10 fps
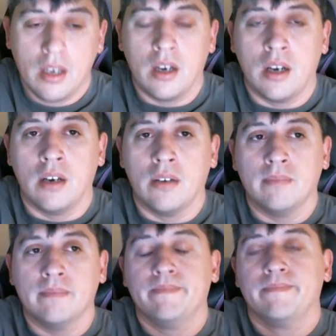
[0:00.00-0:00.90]

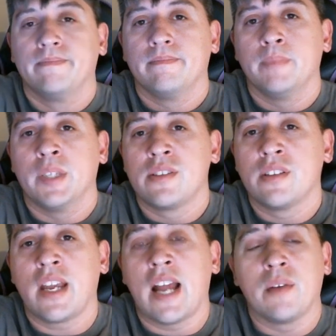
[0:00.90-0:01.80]
but
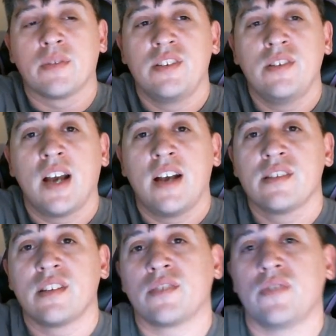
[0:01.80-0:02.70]
until then, I will see you guys
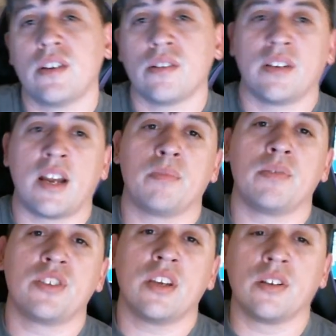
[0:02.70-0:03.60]
in the next video, and I
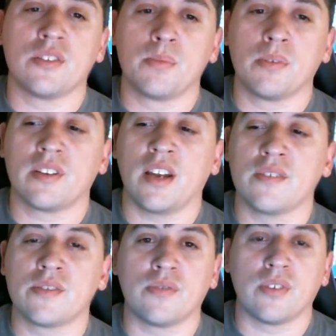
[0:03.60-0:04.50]
appreciate all the support that I
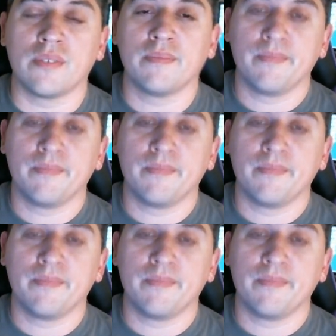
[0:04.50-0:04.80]
have so far.